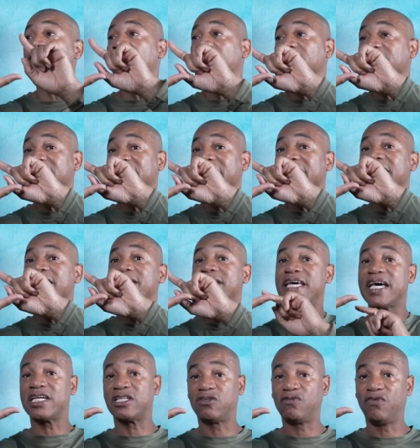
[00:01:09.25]
the
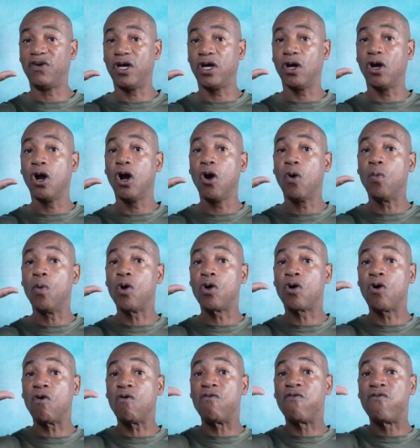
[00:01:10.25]
index finger will
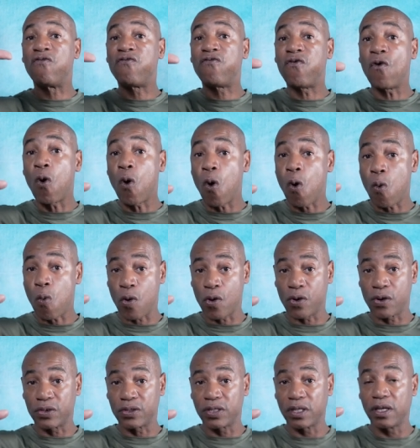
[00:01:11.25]
go
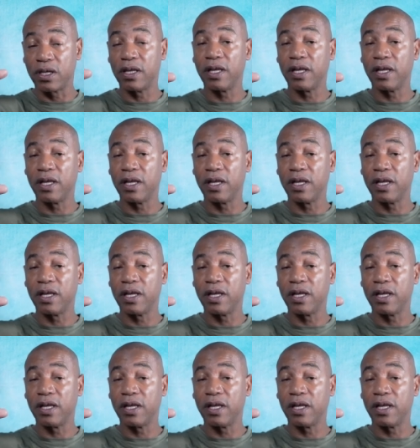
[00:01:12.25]
forward.